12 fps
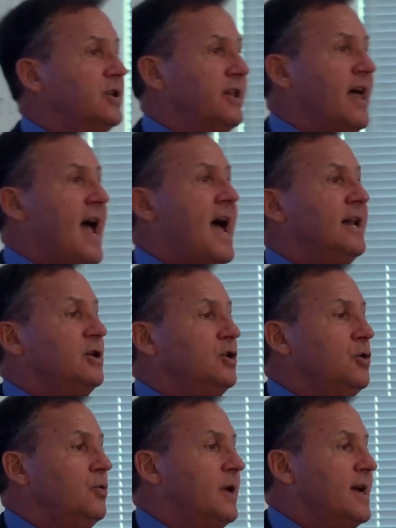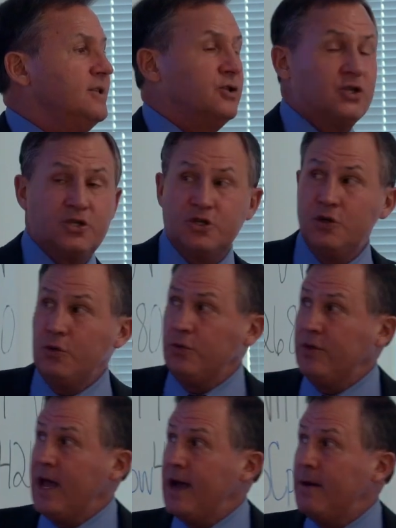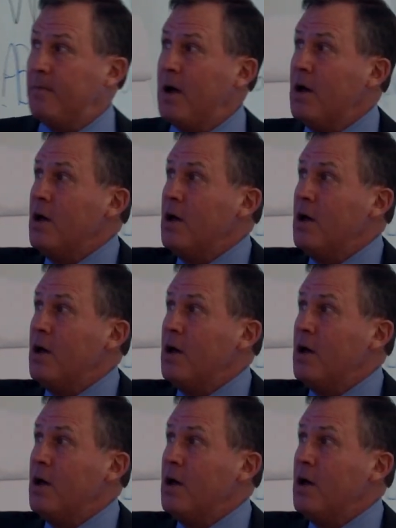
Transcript: that, you can sue them